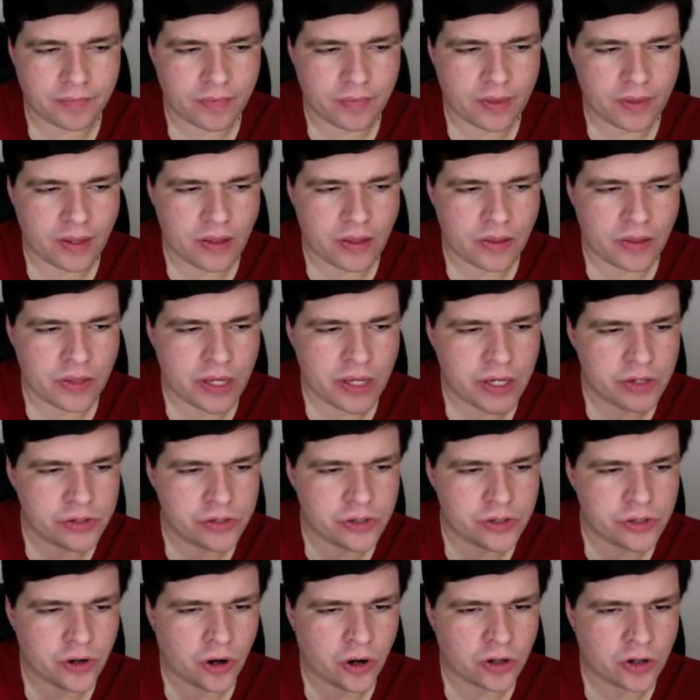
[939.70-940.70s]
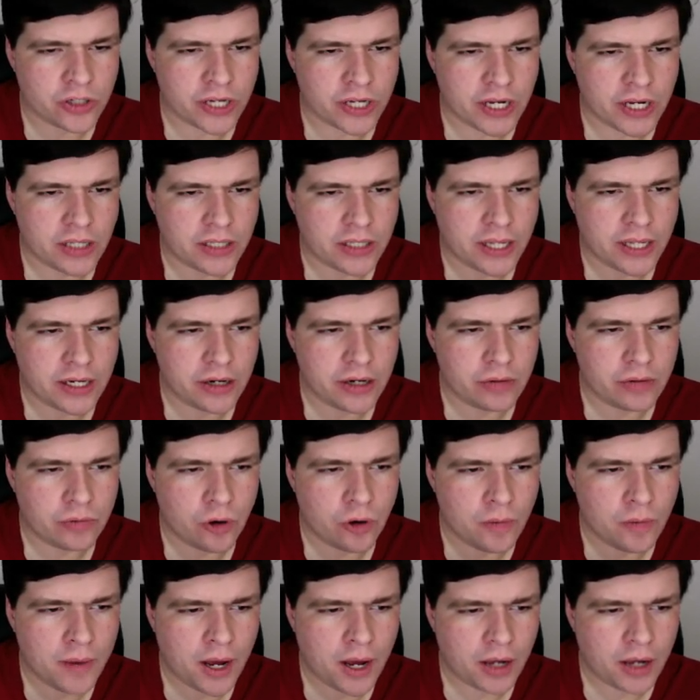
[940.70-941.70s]
these articulated
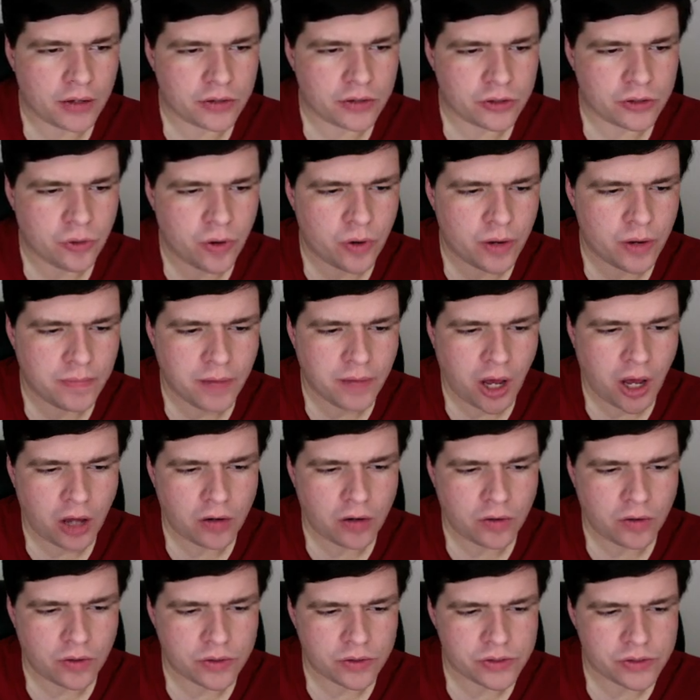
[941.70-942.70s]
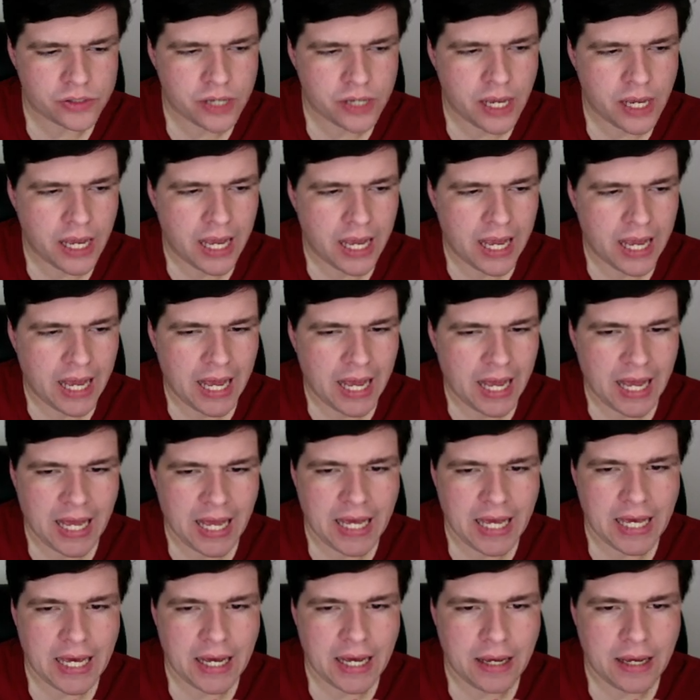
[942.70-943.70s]
robot toy models.
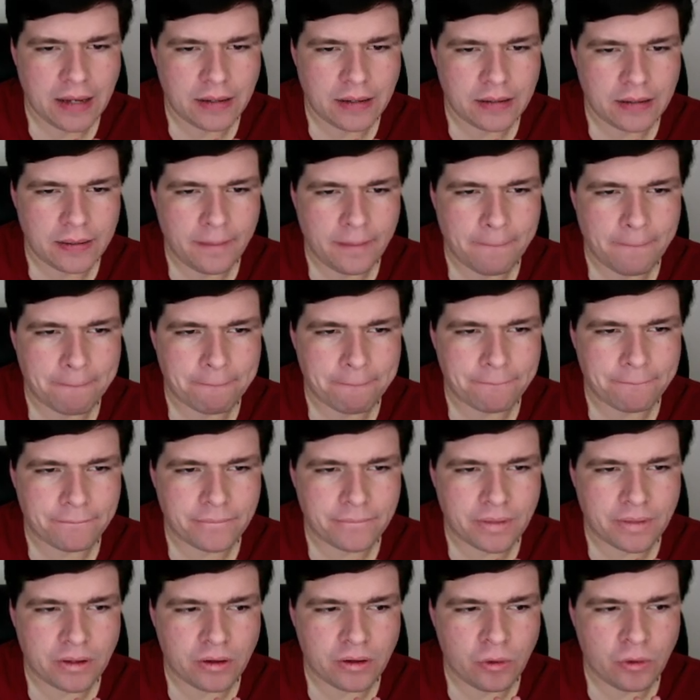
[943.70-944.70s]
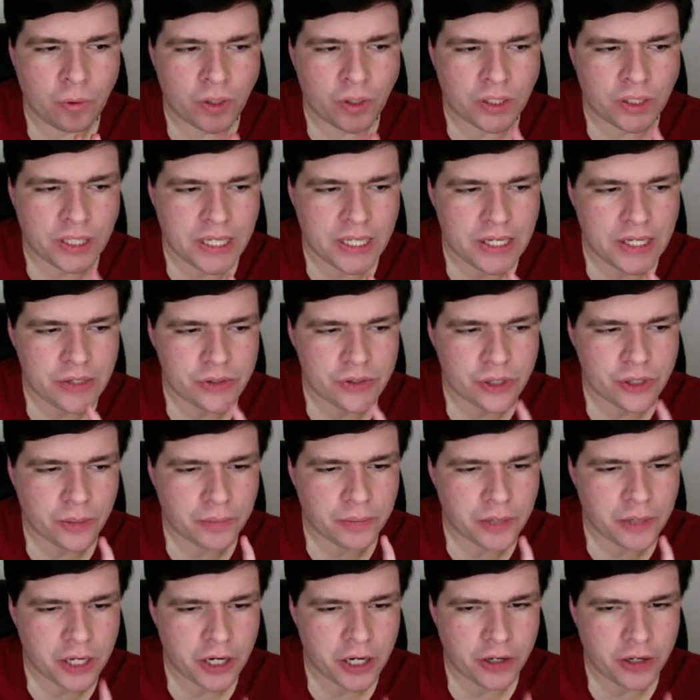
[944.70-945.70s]
And what these
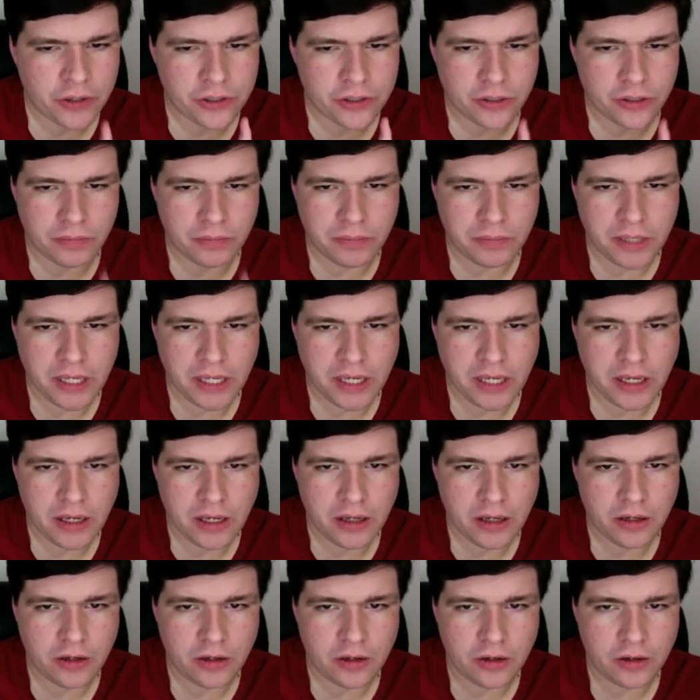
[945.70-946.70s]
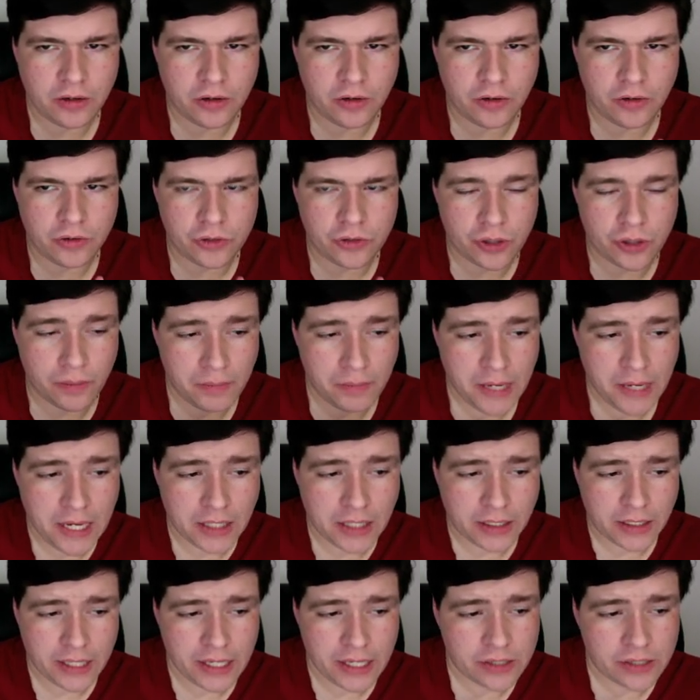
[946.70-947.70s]
appear to be, to me
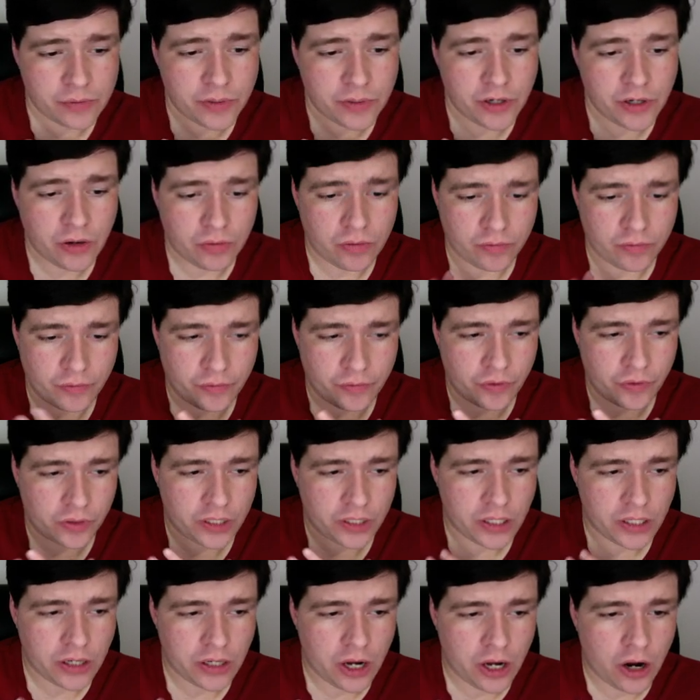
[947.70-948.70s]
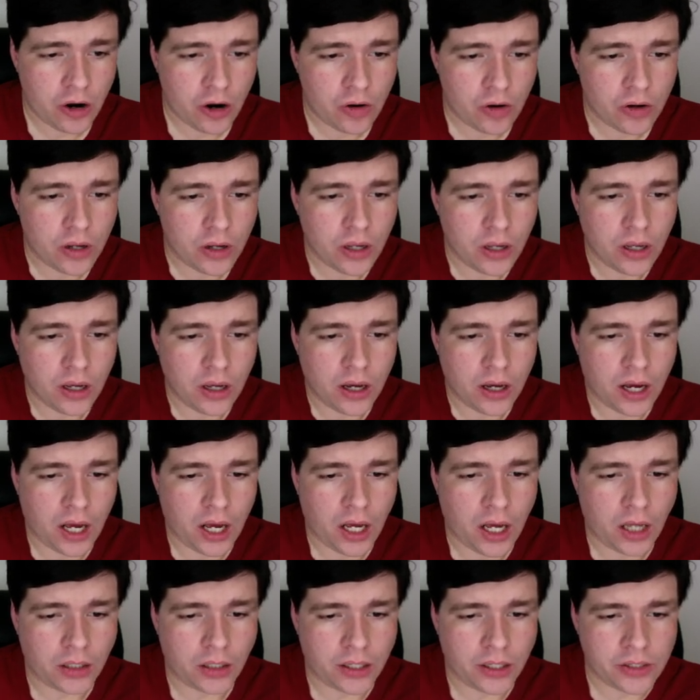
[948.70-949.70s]
at least, we don't fully know,
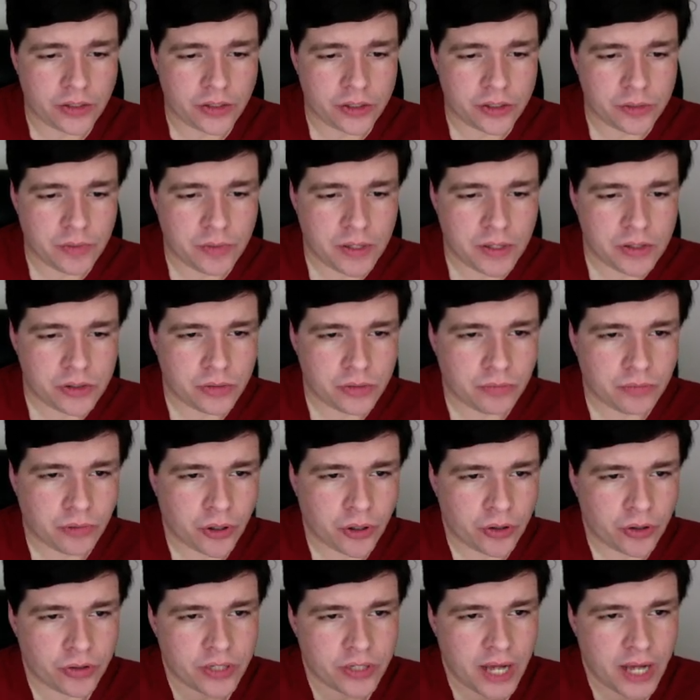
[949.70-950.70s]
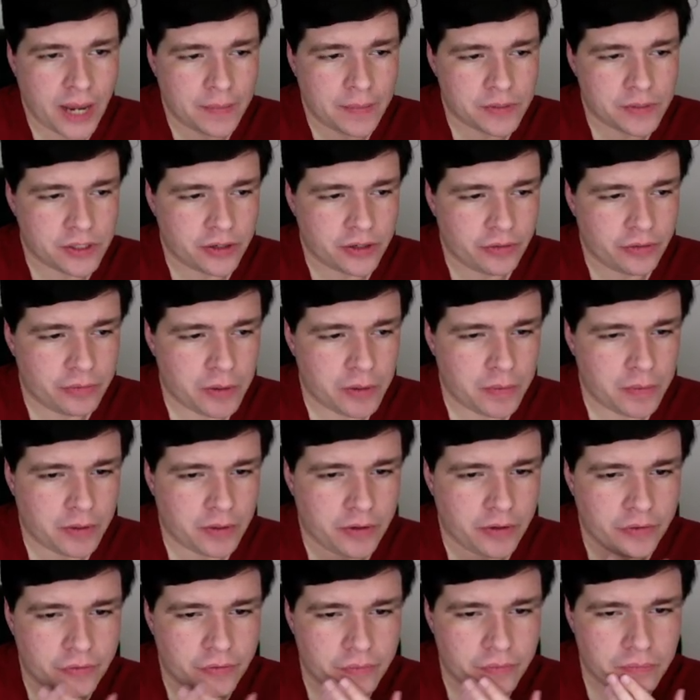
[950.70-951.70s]
unless there's been some prototypes that people
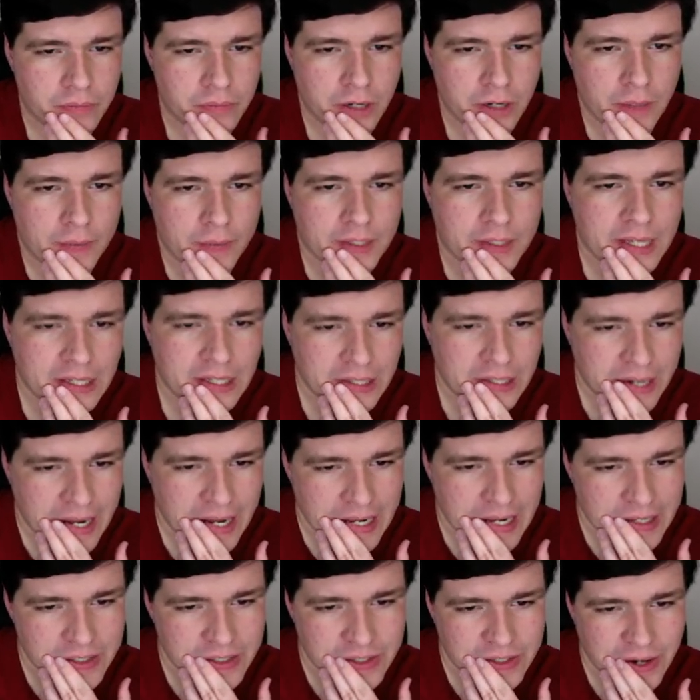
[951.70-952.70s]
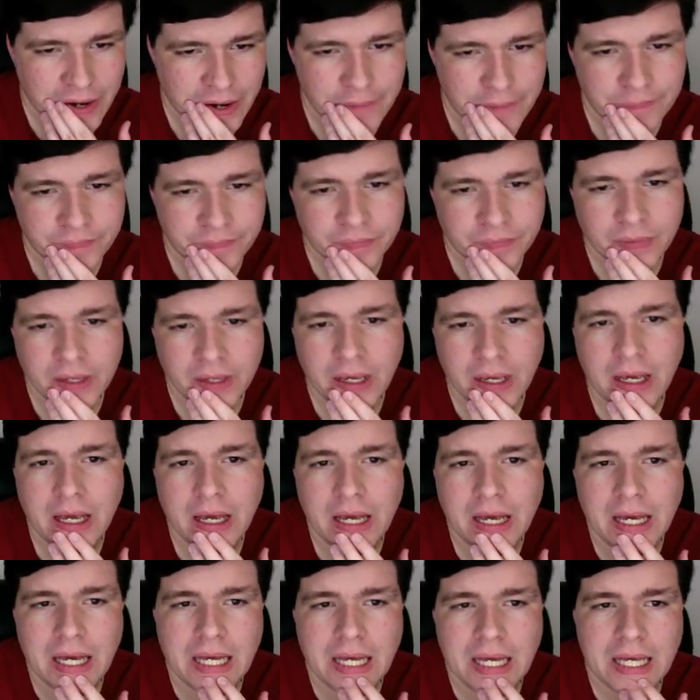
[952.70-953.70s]
have been able to get their hands on,
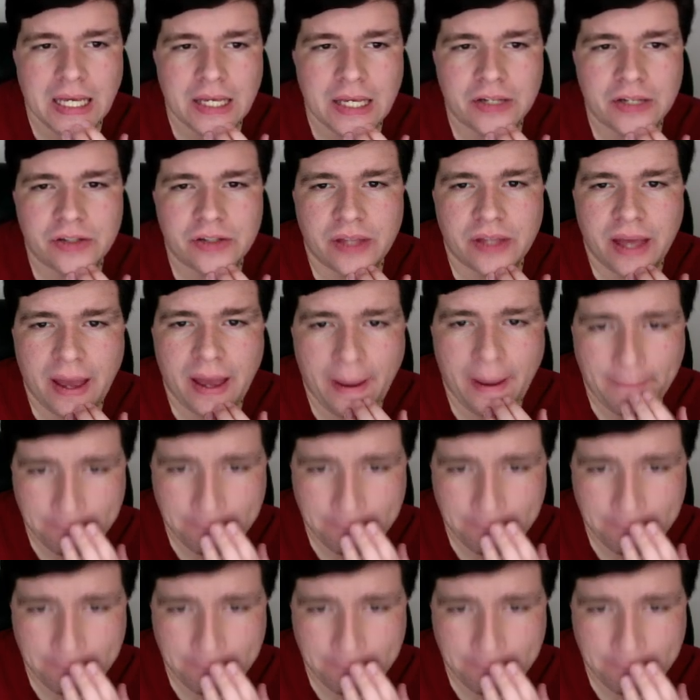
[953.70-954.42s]
is that